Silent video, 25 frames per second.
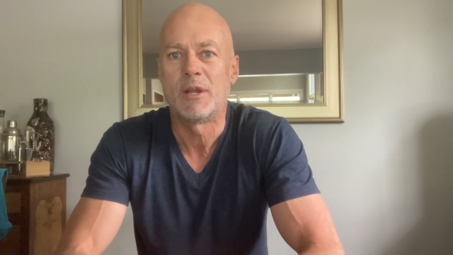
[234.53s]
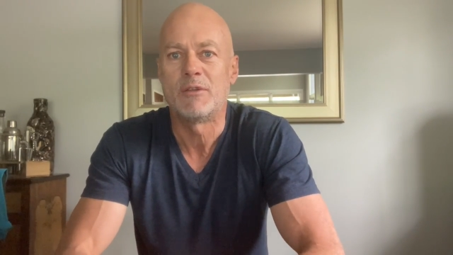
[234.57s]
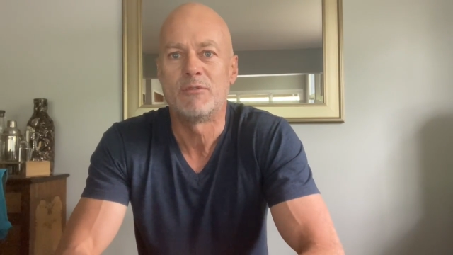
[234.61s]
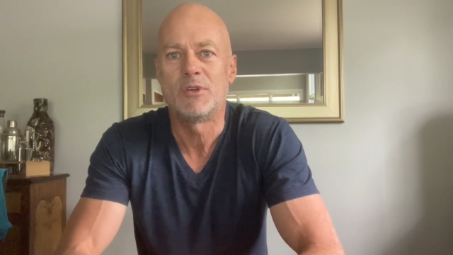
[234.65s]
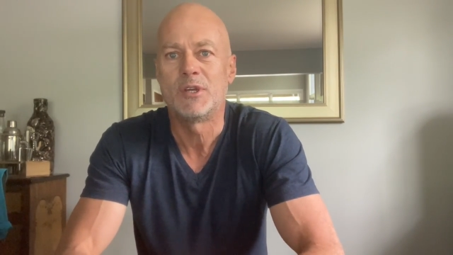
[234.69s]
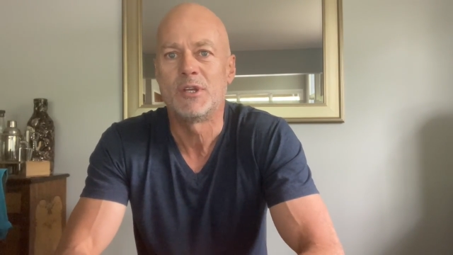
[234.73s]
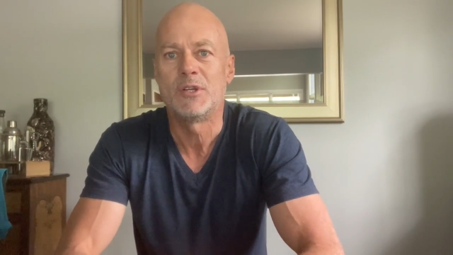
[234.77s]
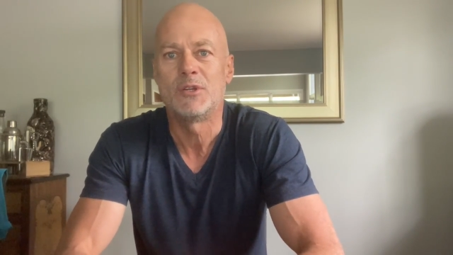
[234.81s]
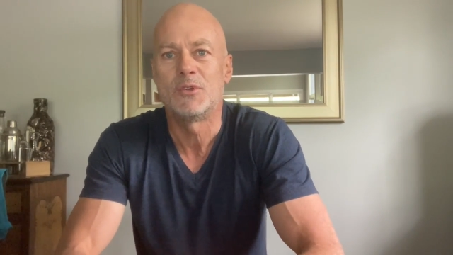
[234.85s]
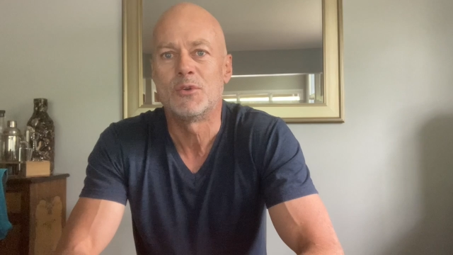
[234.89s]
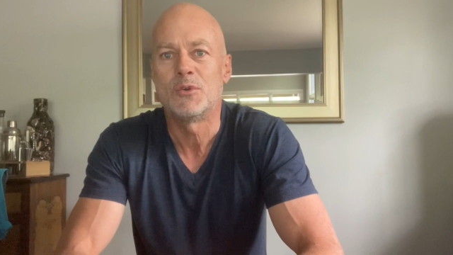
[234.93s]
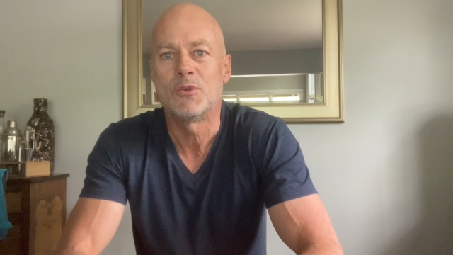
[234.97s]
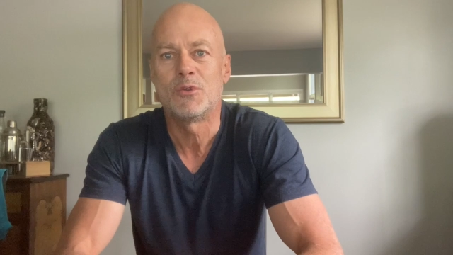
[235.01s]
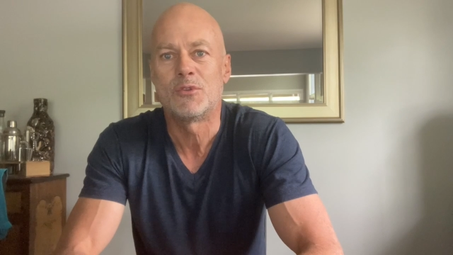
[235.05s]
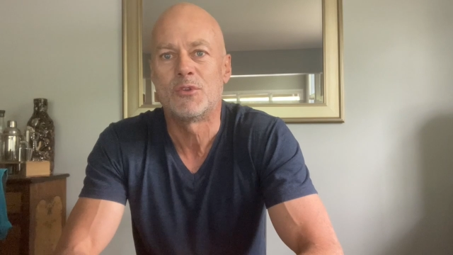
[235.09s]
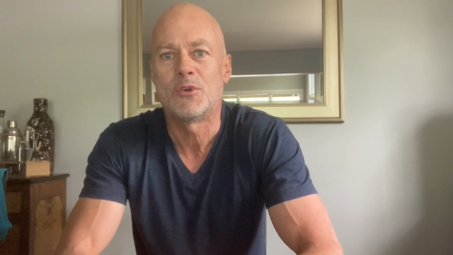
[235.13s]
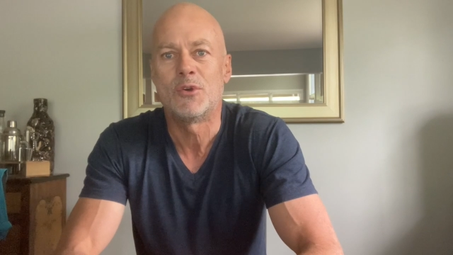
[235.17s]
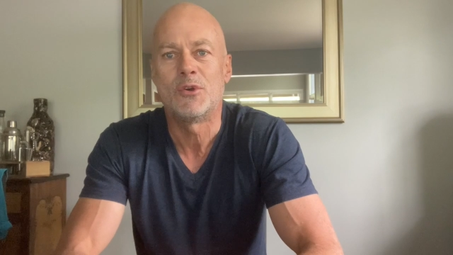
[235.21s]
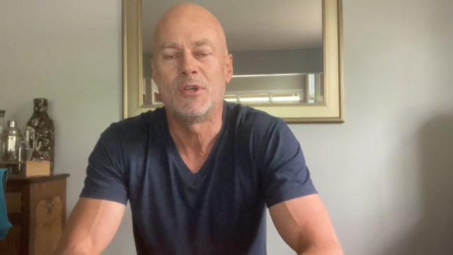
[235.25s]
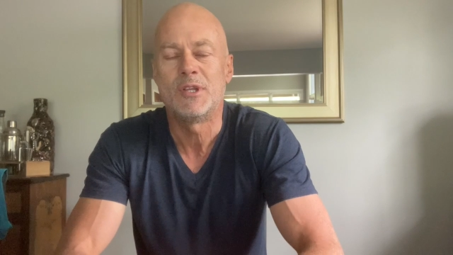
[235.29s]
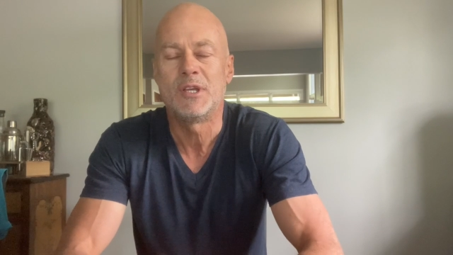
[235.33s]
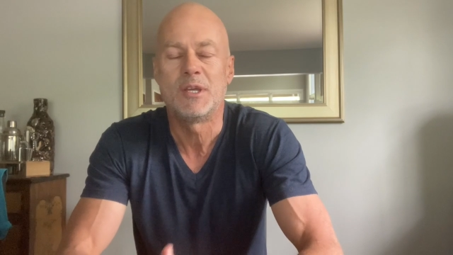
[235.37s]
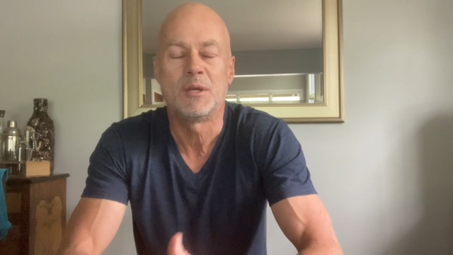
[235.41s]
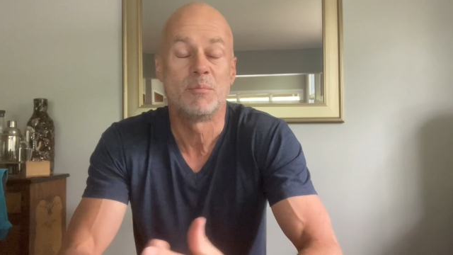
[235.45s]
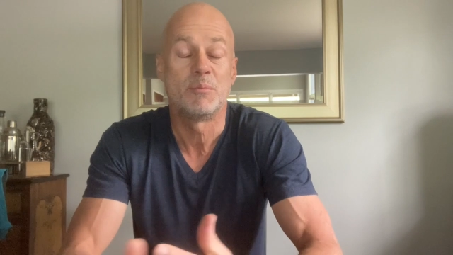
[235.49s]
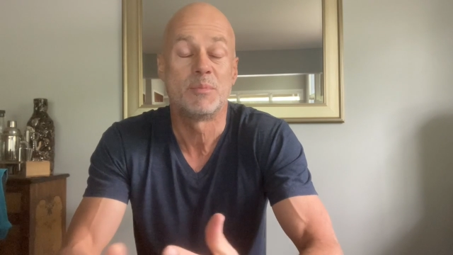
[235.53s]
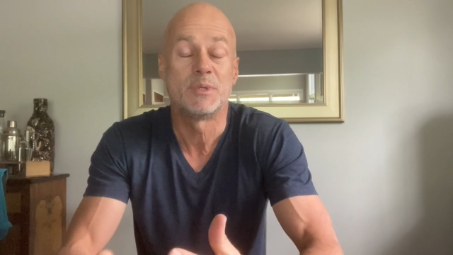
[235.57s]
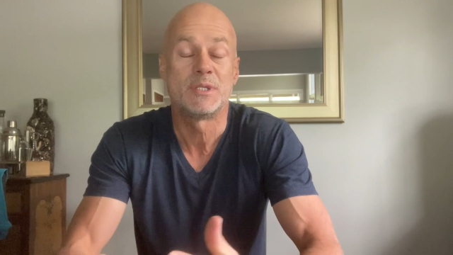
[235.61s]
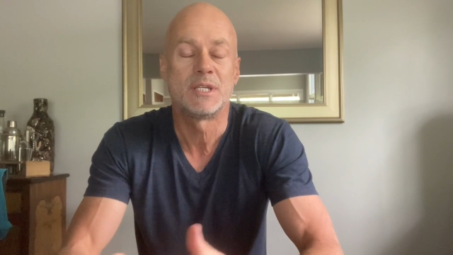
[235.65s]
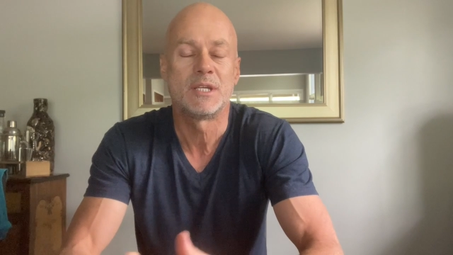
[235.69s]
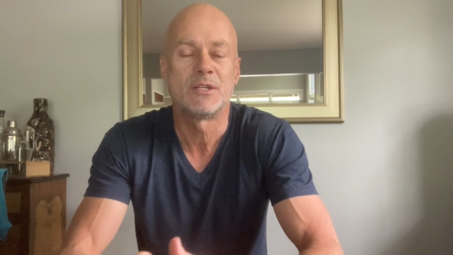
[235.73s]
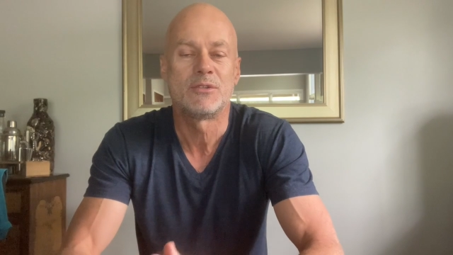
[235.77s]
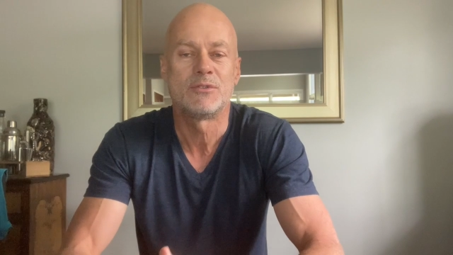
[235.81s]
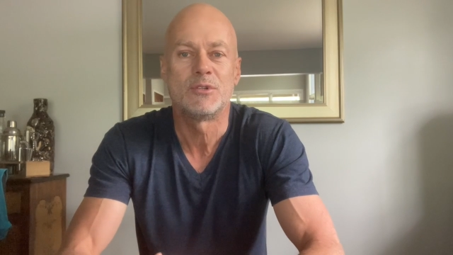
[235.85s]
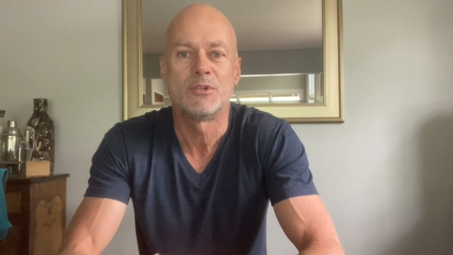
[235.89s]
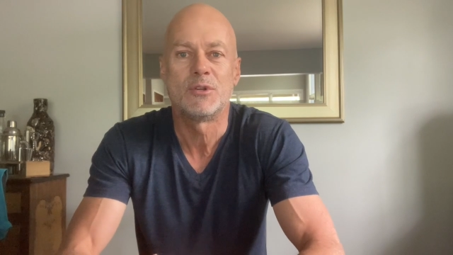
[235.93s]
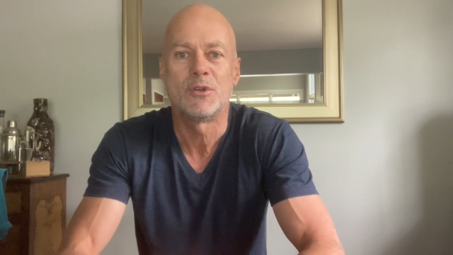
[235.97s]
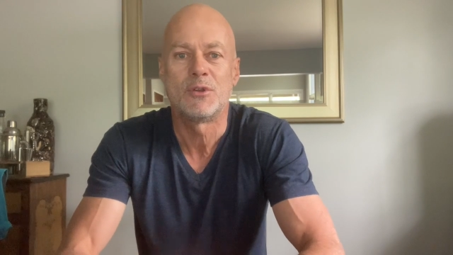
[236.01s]
If you can do 30, you can
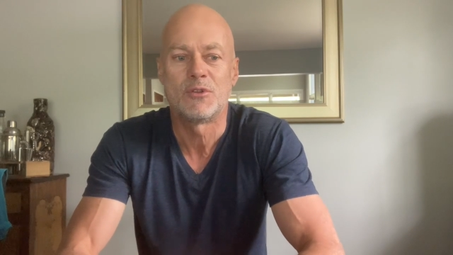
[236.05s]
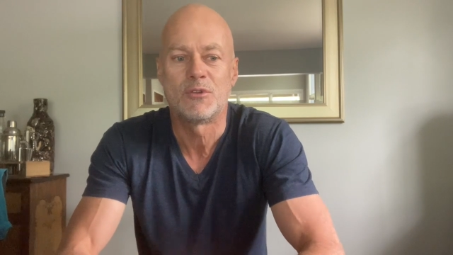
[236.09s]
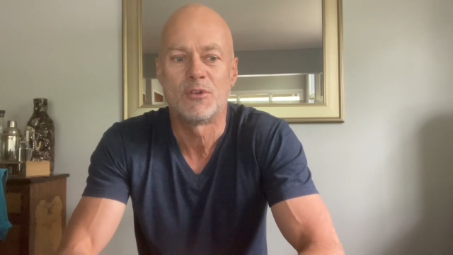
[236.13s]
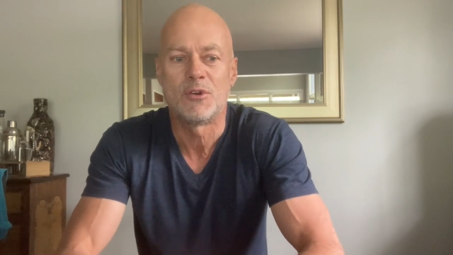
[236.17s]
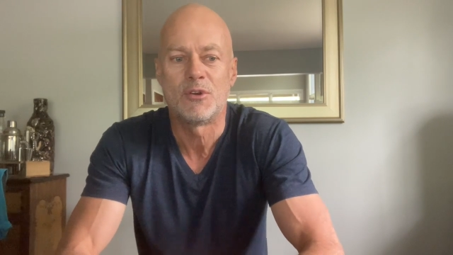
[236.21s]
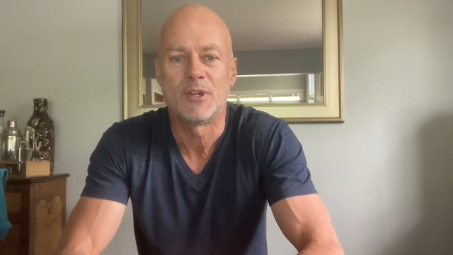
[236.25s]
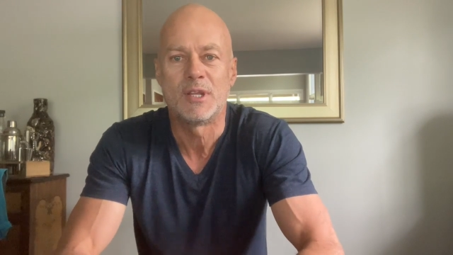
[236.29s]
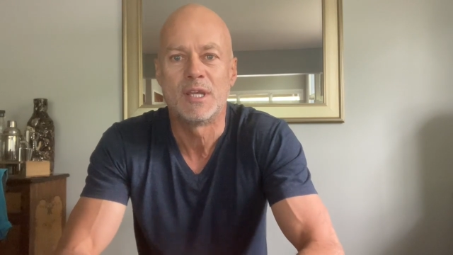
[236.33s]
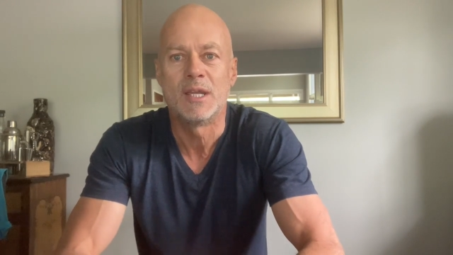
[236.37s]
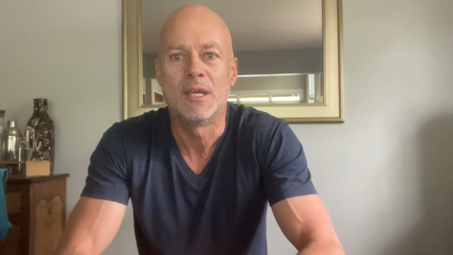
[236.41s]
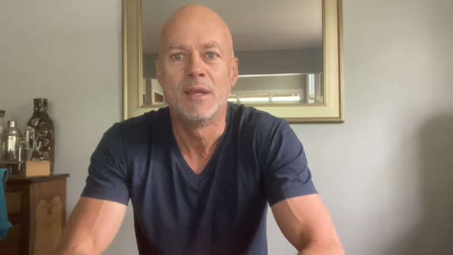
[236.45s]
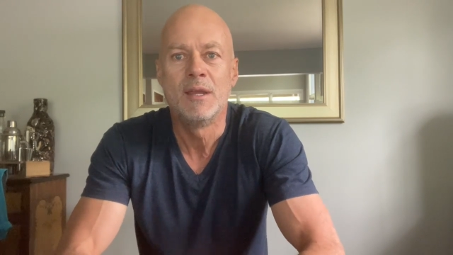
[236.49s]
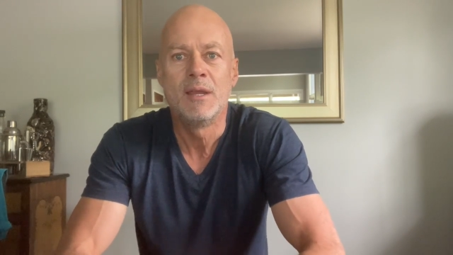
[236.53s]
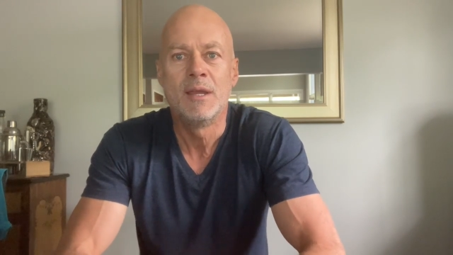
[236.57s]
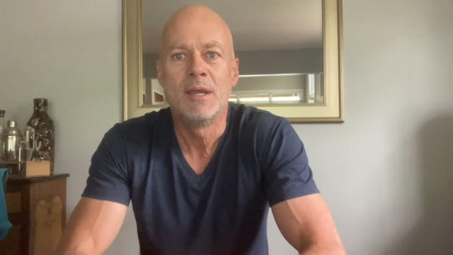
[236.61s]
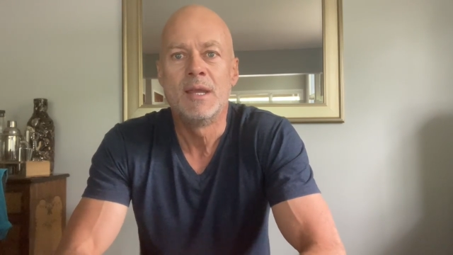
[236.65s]
potentially do 30.